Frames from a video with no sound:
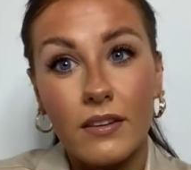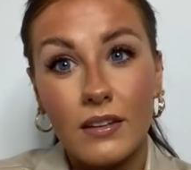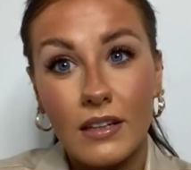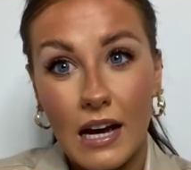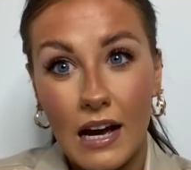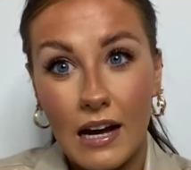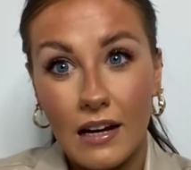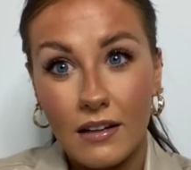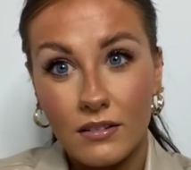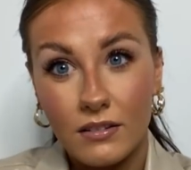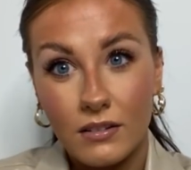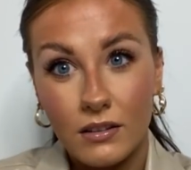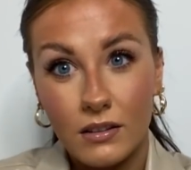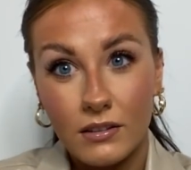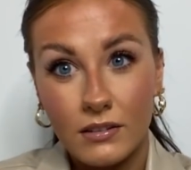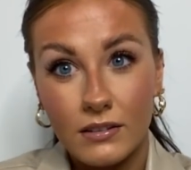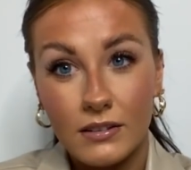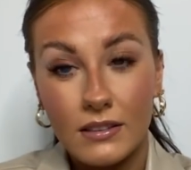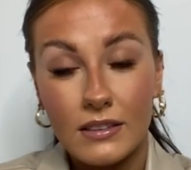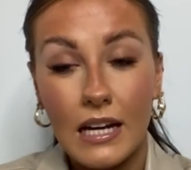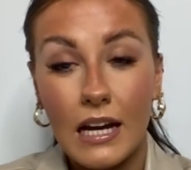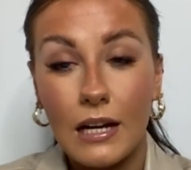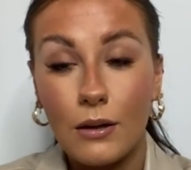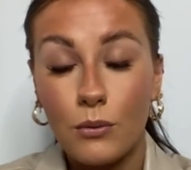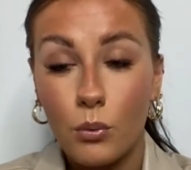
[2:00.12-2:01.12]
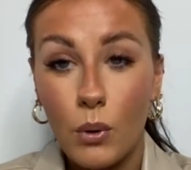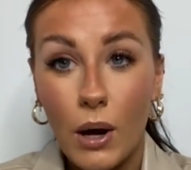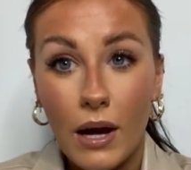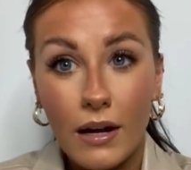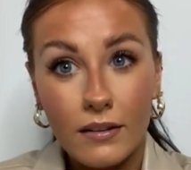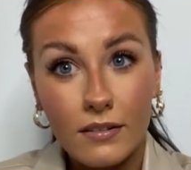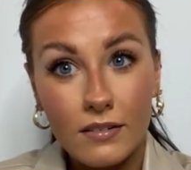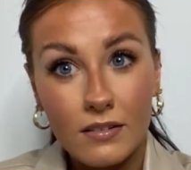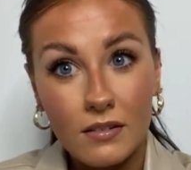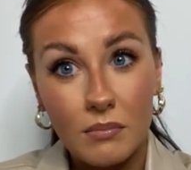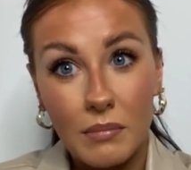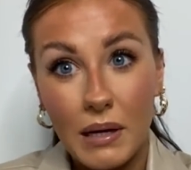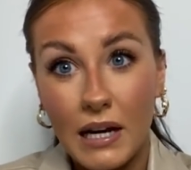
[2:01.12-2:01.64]
candles and
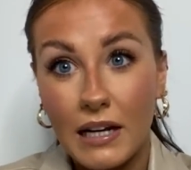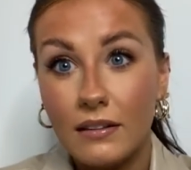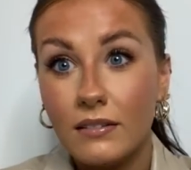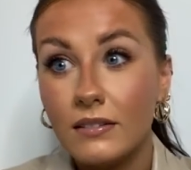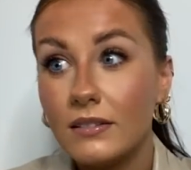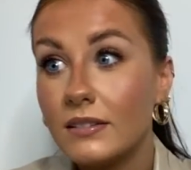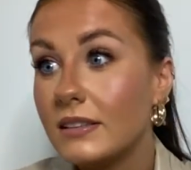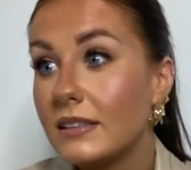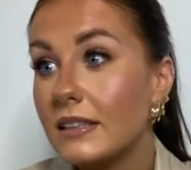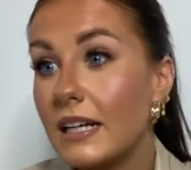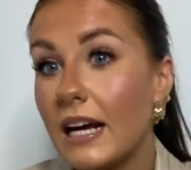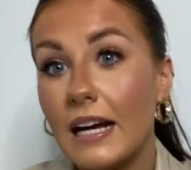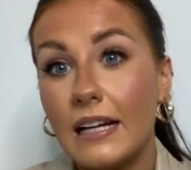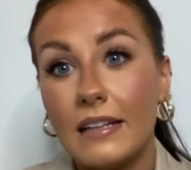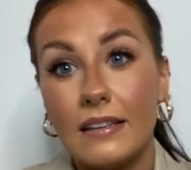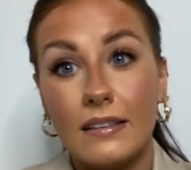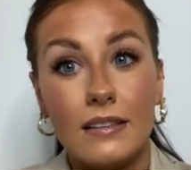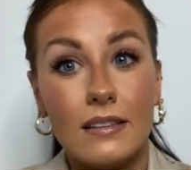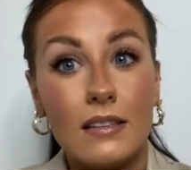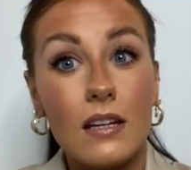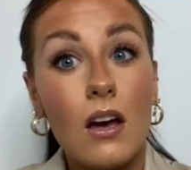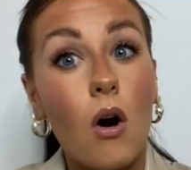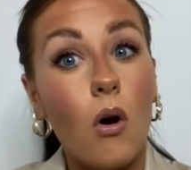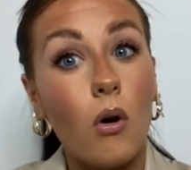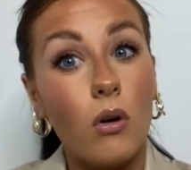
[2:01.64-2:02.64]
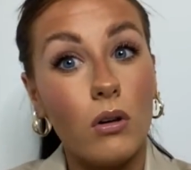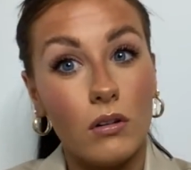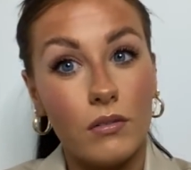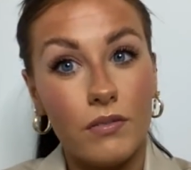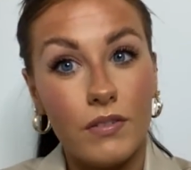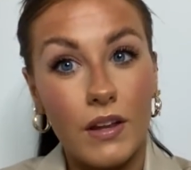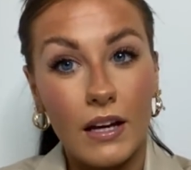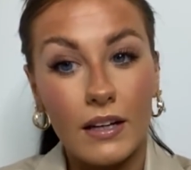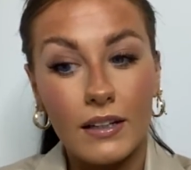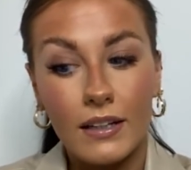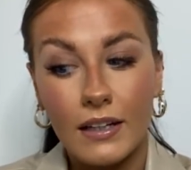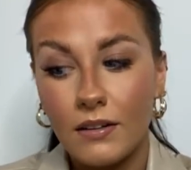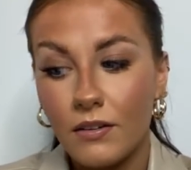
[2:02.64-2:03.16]
wax melts and all of
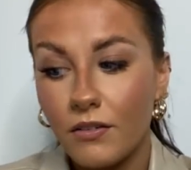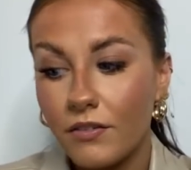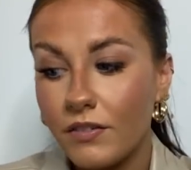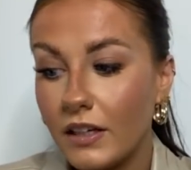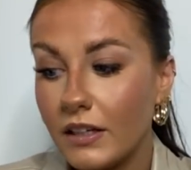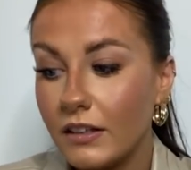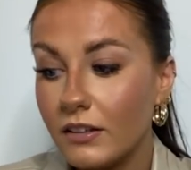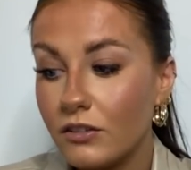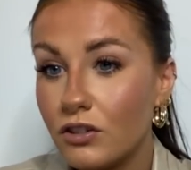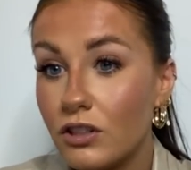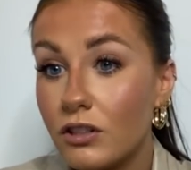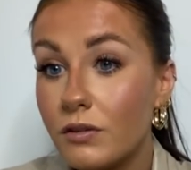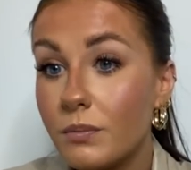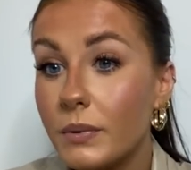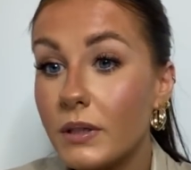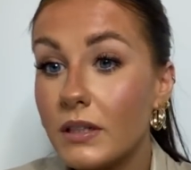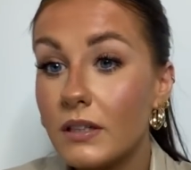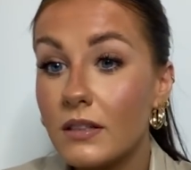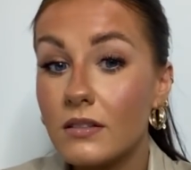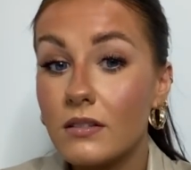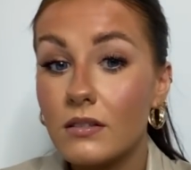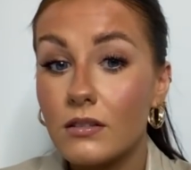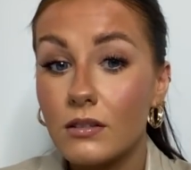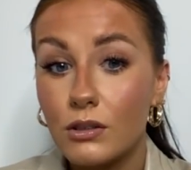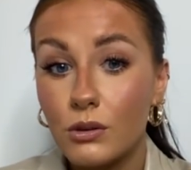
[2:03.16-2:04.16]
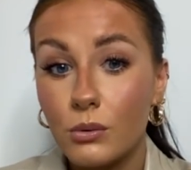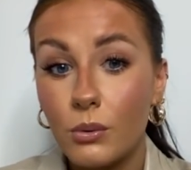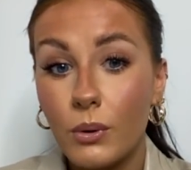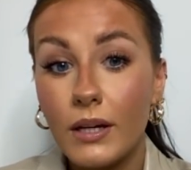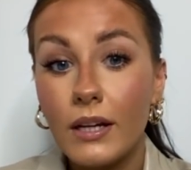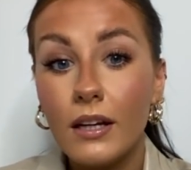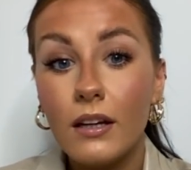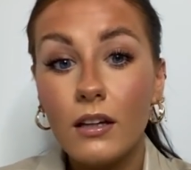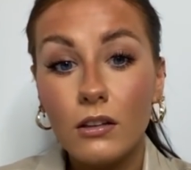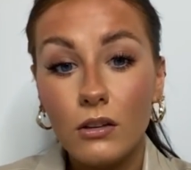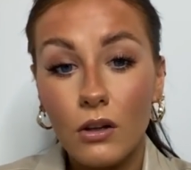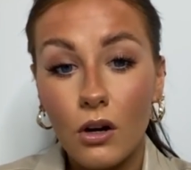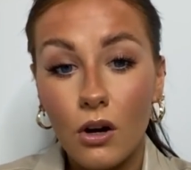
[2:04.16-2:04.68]
that kind of things just because there's quite
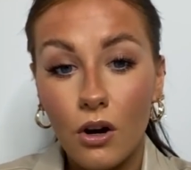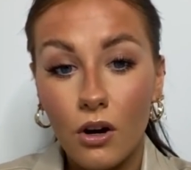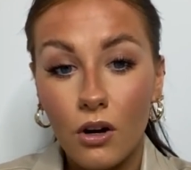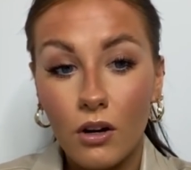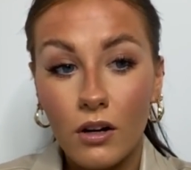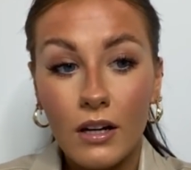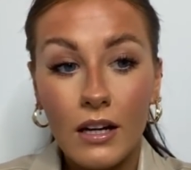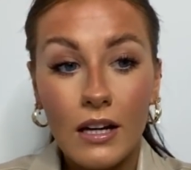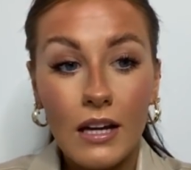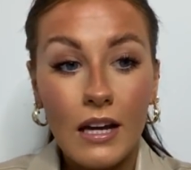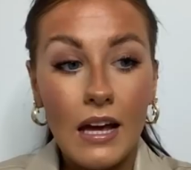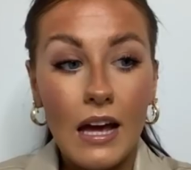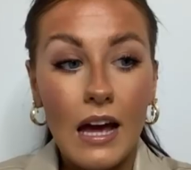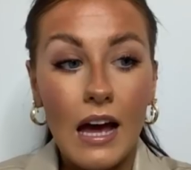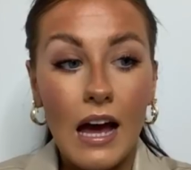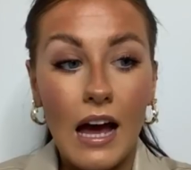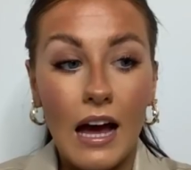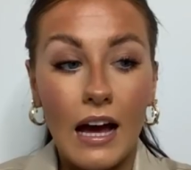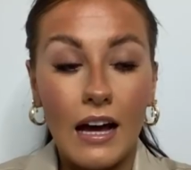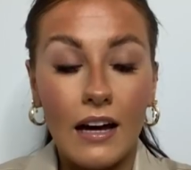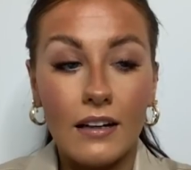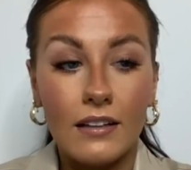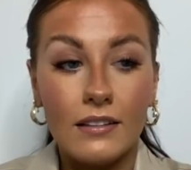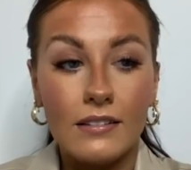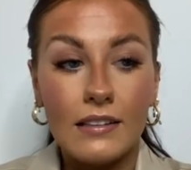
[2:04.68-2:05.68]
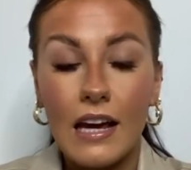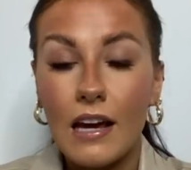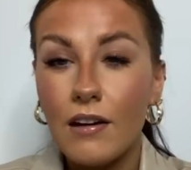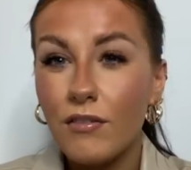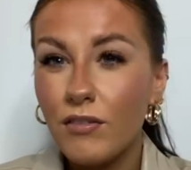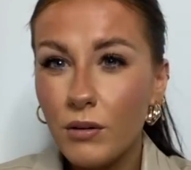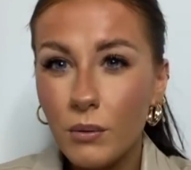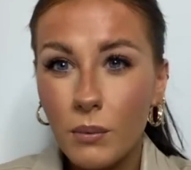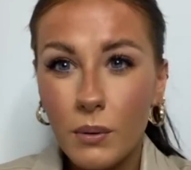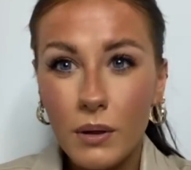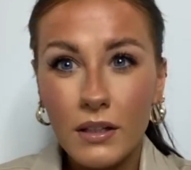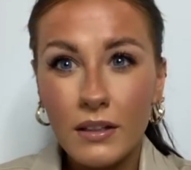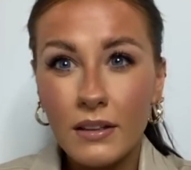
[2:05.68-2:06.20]
a lot and
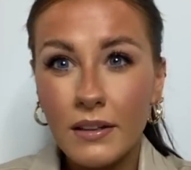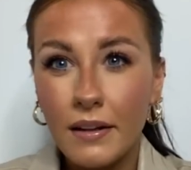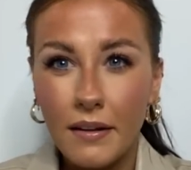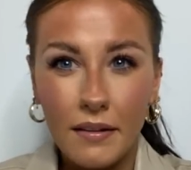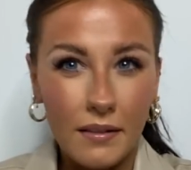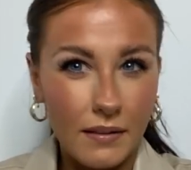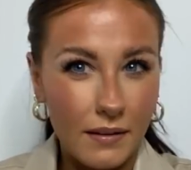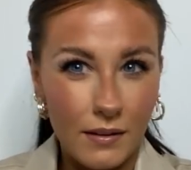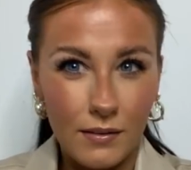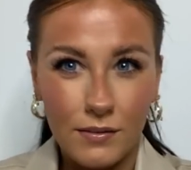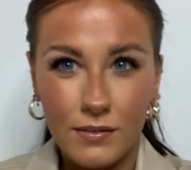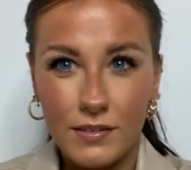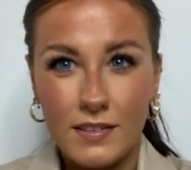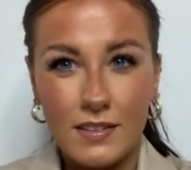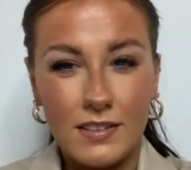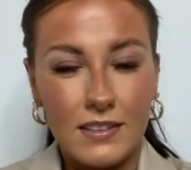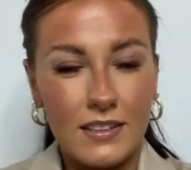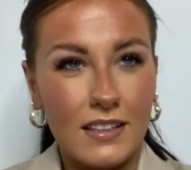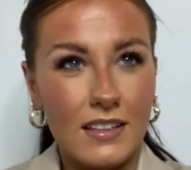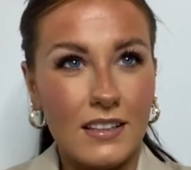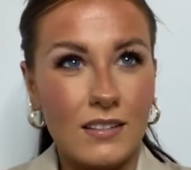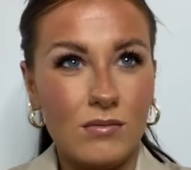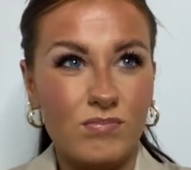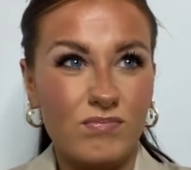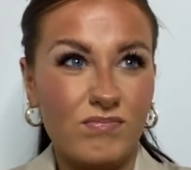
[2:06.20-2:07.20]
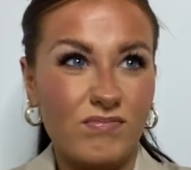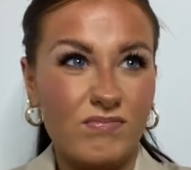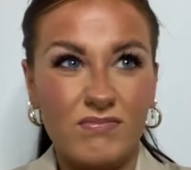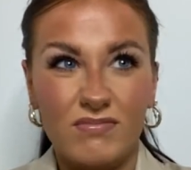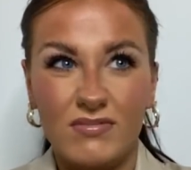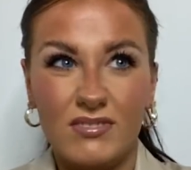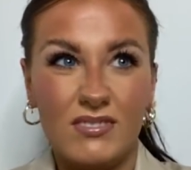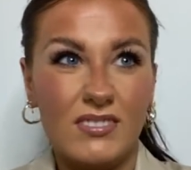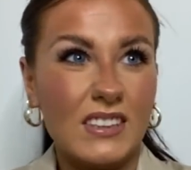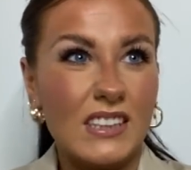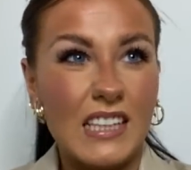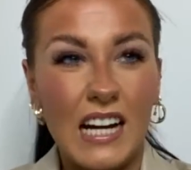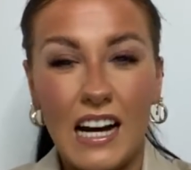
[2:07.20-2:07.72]
everyone loves
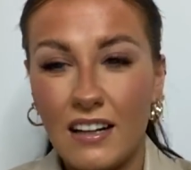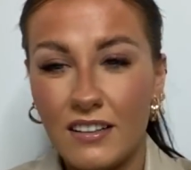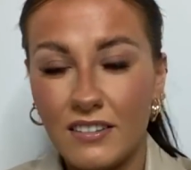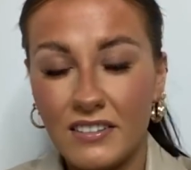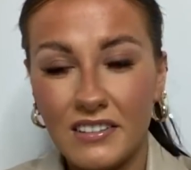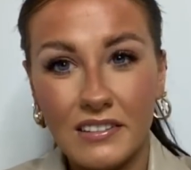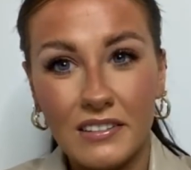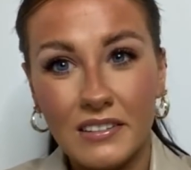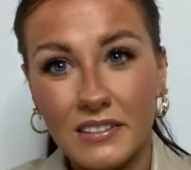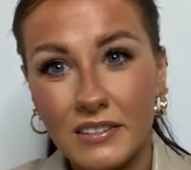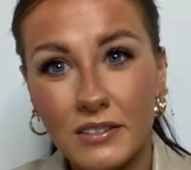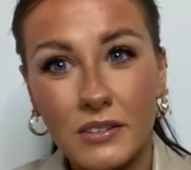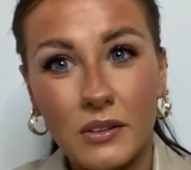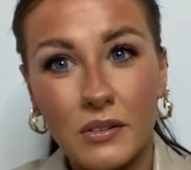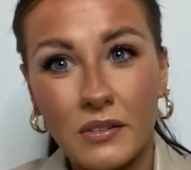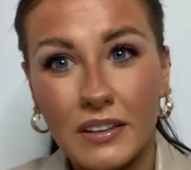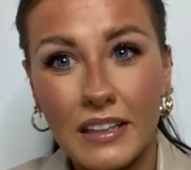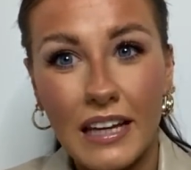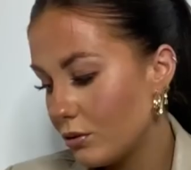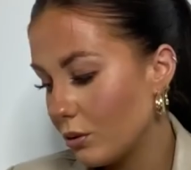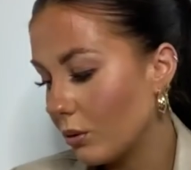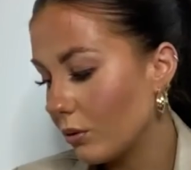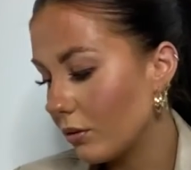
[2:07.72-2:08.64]
candles, don't they?